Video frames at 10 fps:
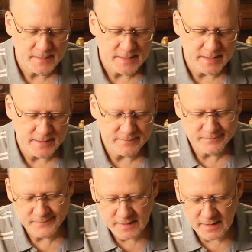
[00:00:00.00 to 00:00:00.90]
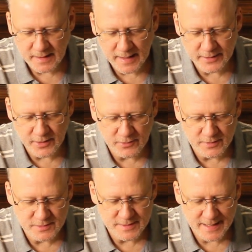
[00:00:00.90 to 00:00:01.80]
And I don't know,
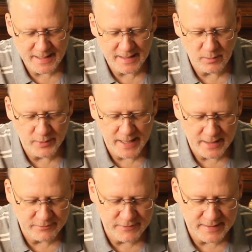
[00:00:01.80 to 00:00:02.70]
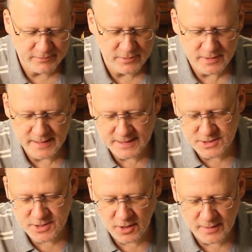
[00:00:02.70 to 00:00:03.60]
that kind of went out of favor, the
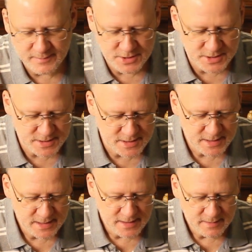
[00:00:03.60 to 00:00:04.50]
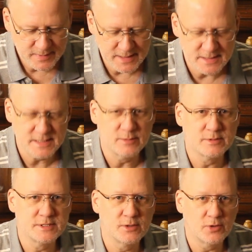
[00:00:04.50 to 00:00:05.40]
HDR images, because they were so